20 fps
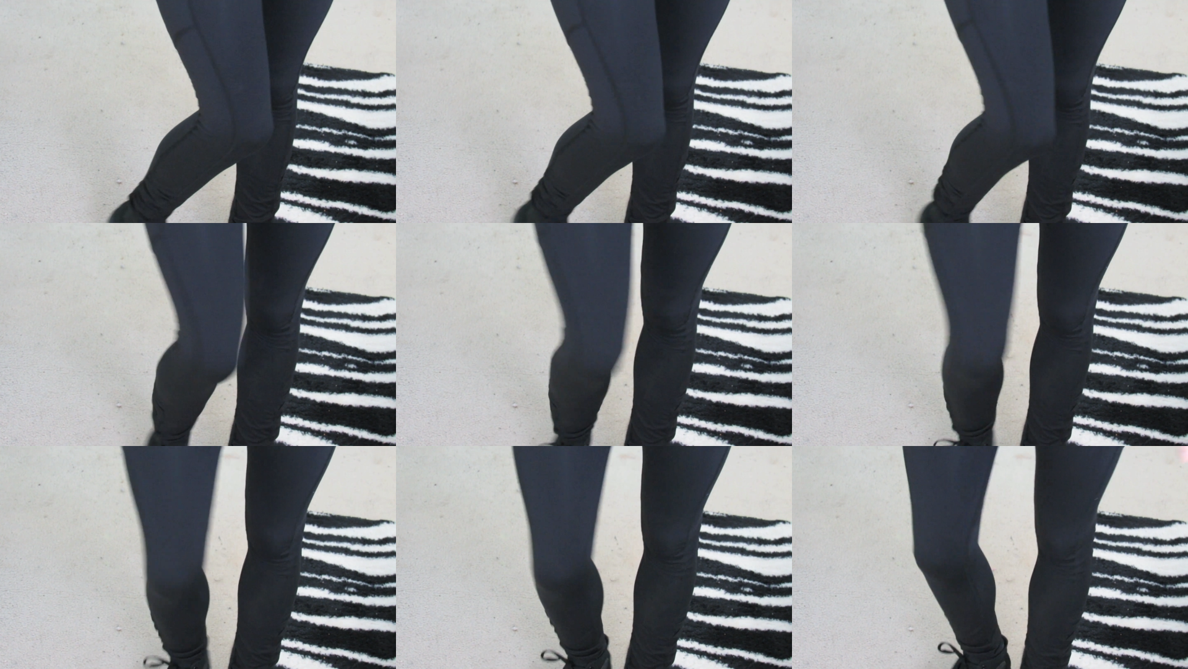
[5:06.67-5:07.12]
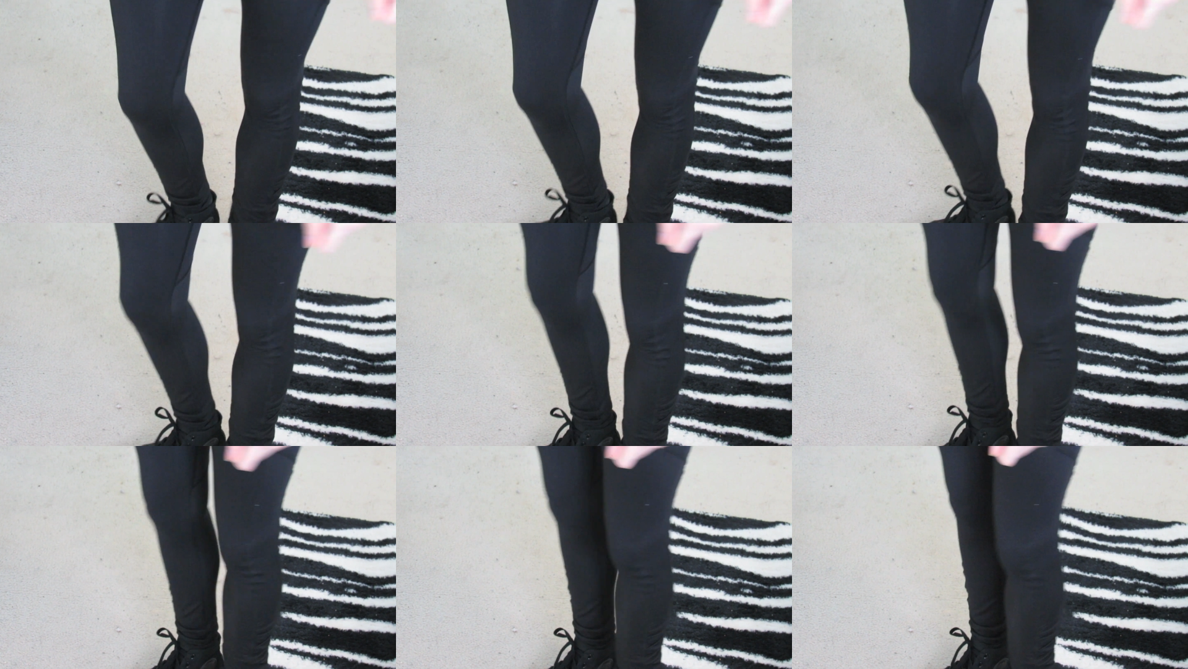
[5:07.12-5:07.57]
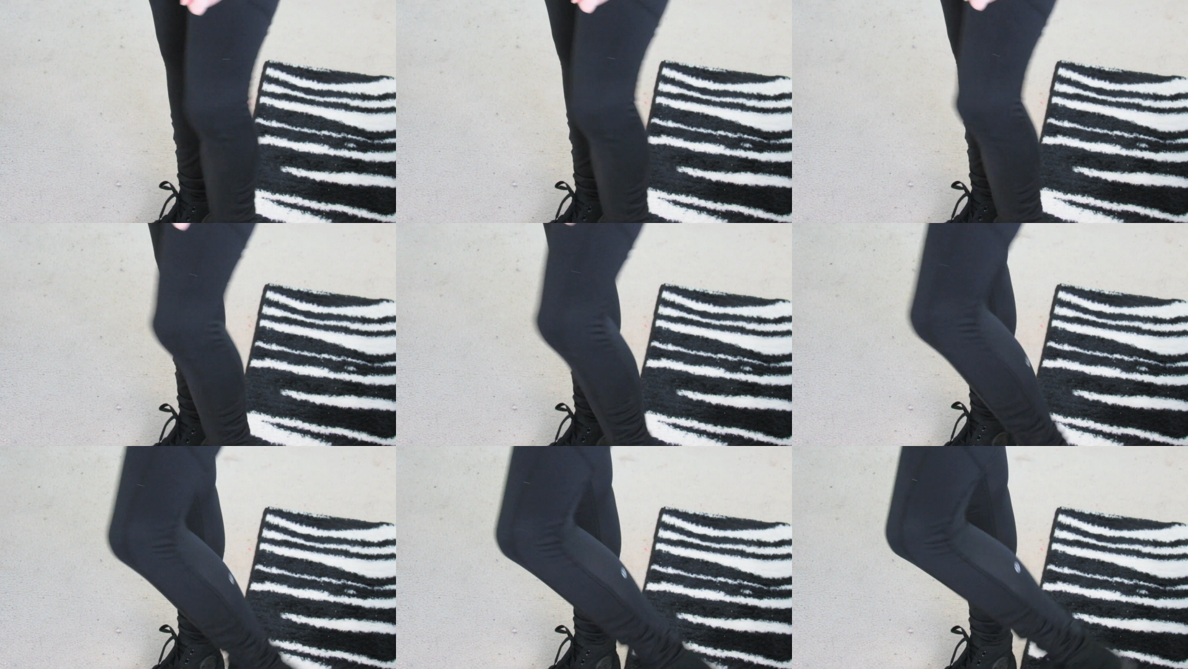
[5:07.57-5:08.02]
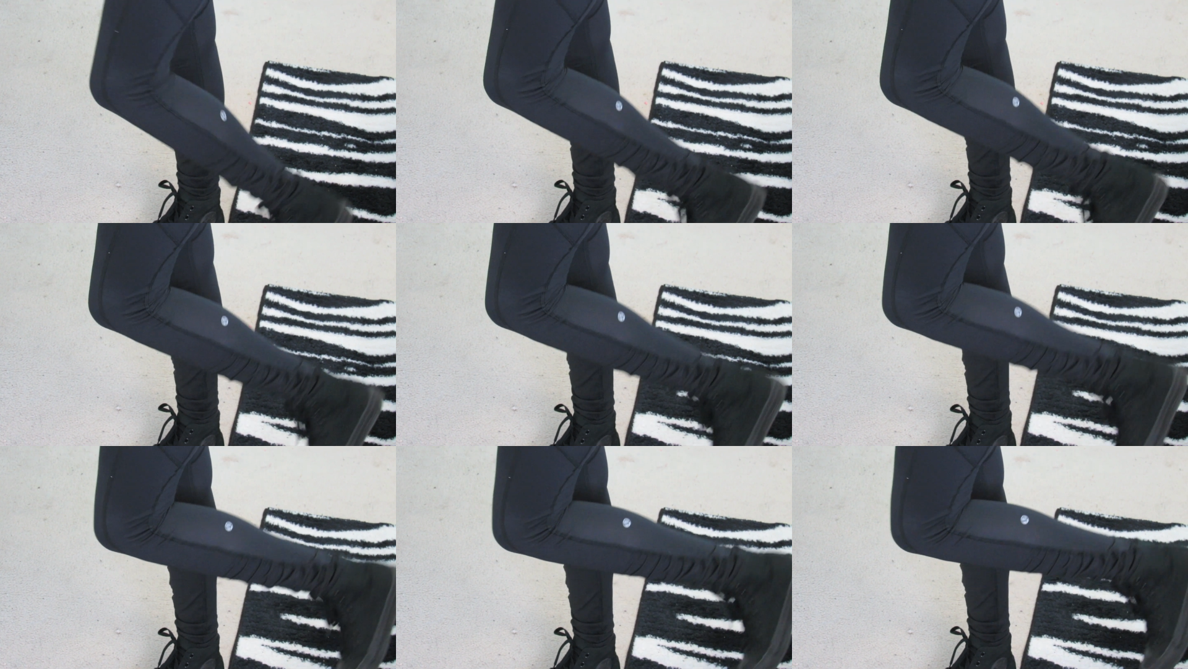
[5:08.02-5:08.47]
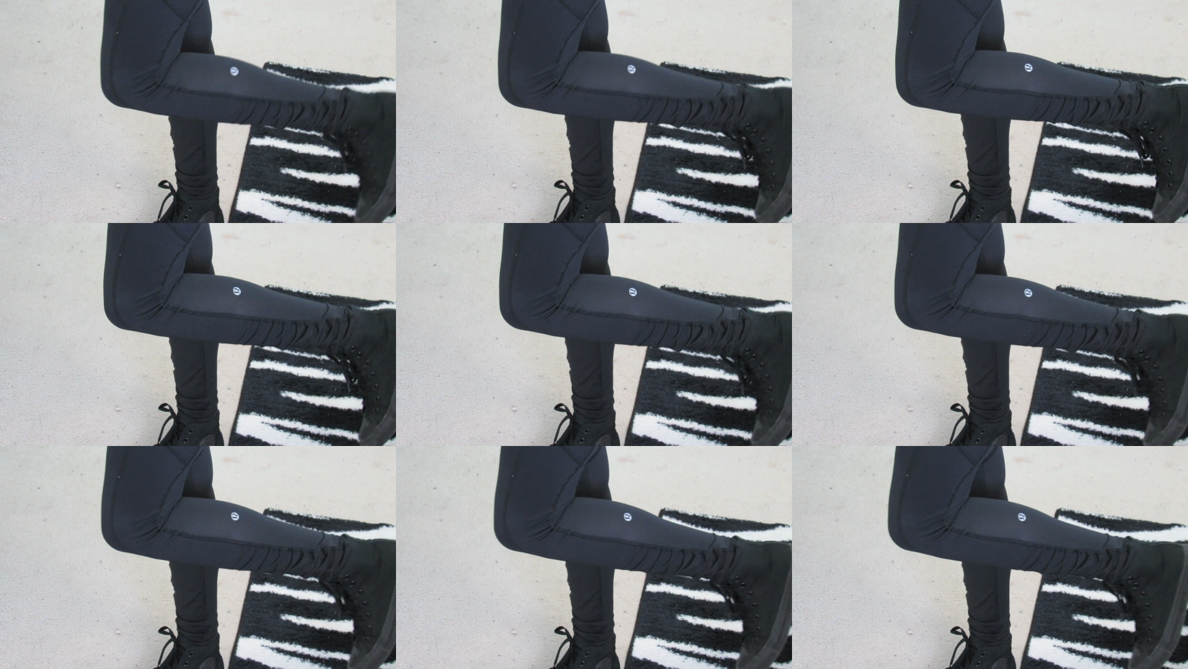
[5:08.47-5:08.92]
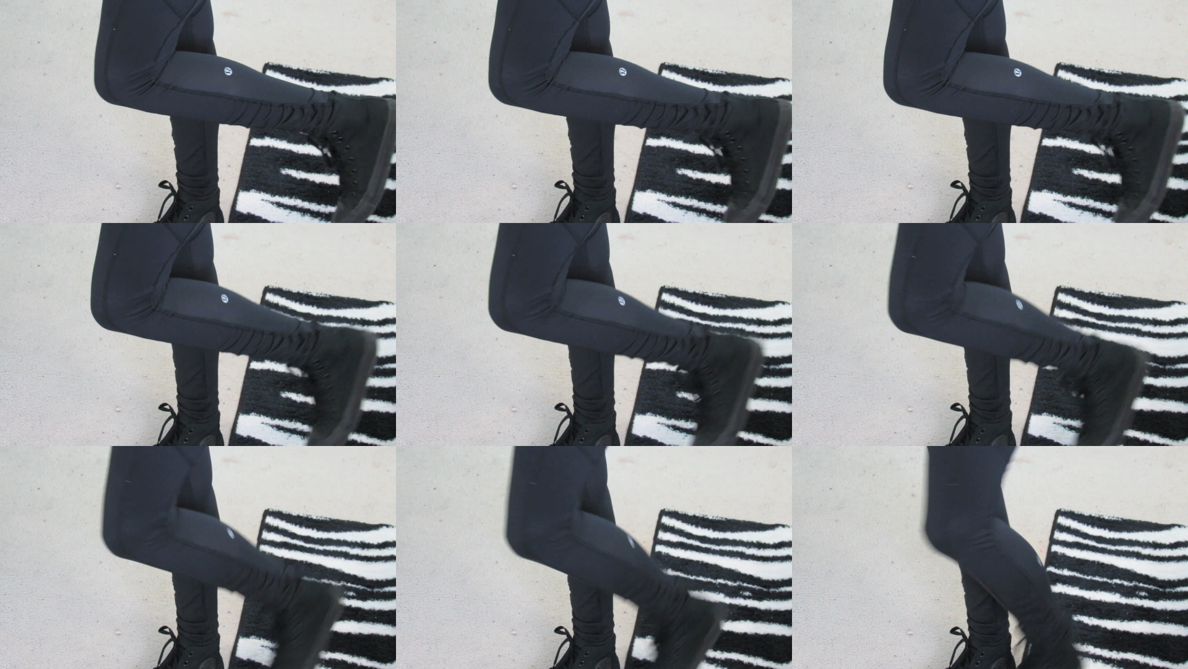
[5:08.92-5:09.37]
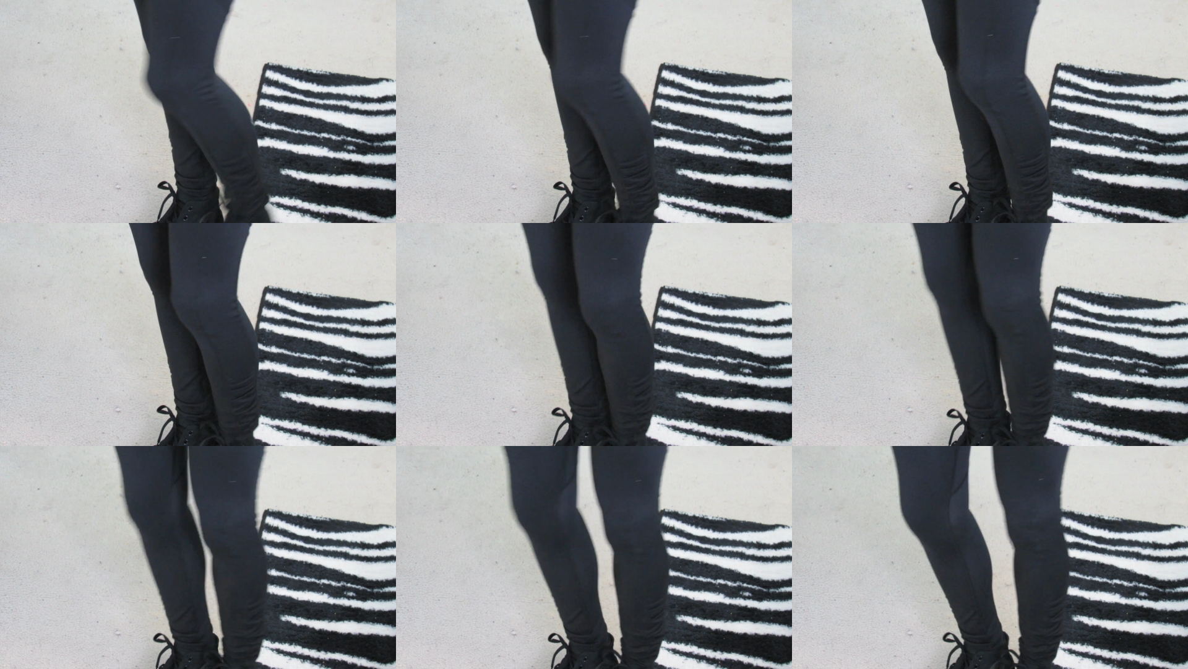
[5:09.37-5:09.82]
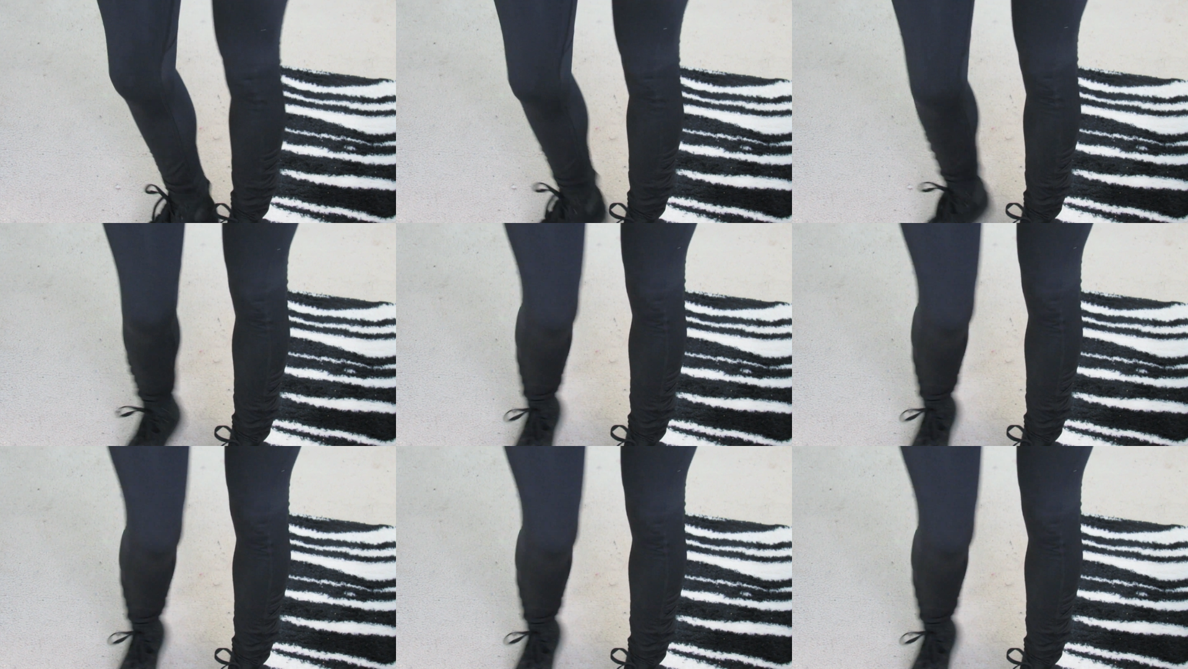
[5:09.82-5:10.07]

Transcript: [unreadable: no face in view]